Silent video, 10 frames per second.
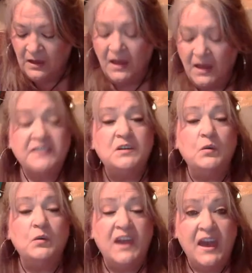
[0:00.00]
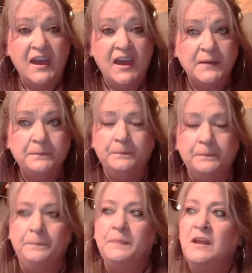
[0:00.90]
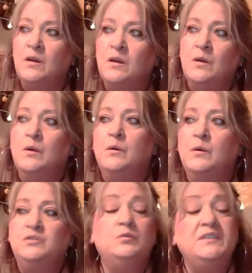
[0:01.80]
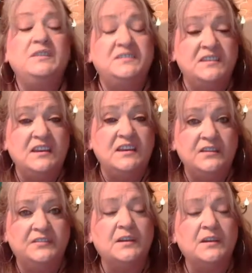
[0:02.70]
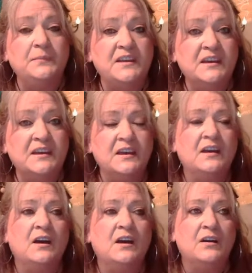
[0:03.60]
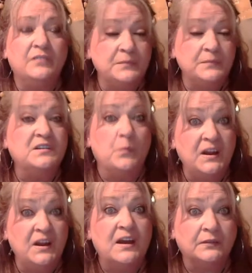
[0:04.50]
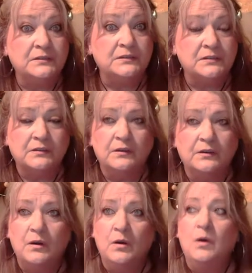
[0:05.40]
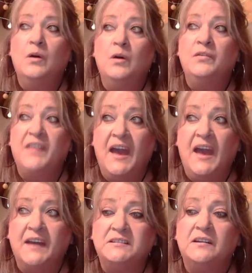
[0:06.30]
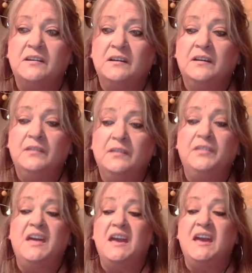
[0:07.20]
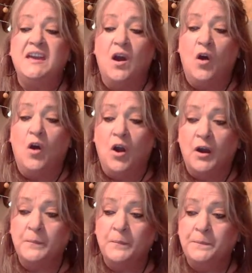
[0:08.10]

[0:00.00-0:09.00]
It's okay to receive something from someone else that they are